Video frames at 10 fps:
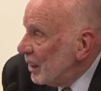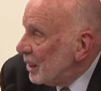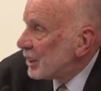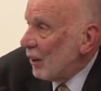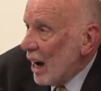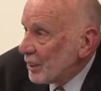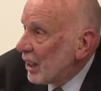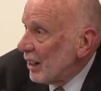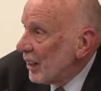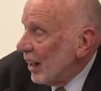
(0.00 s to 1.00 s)
So I
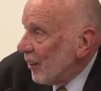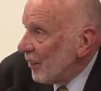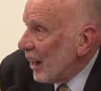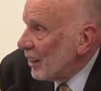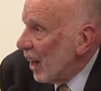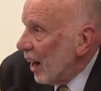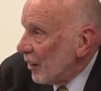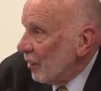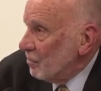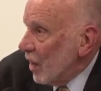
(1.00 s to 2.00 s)
sat down that night
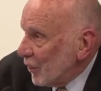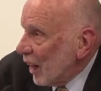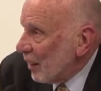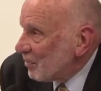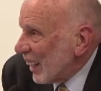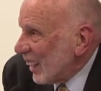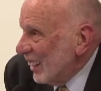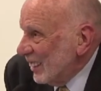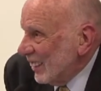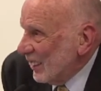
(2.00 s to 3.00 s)
and wrote an
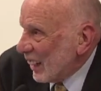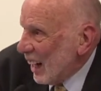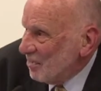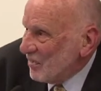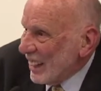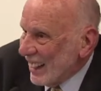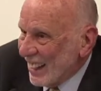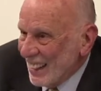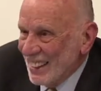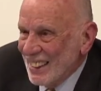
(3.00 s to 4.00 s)
application to come
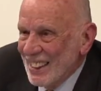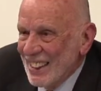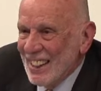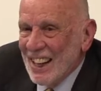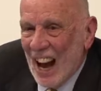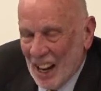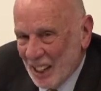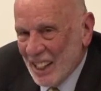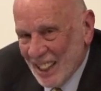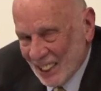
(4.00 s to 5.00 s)
here, and a
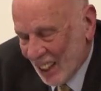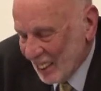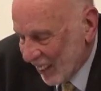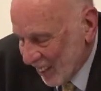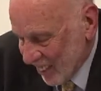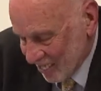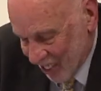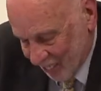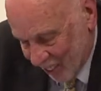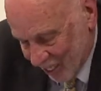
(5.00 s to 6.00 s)
year later there
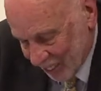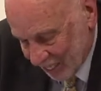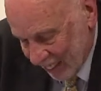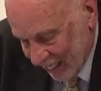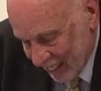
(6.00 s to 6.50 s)
I was.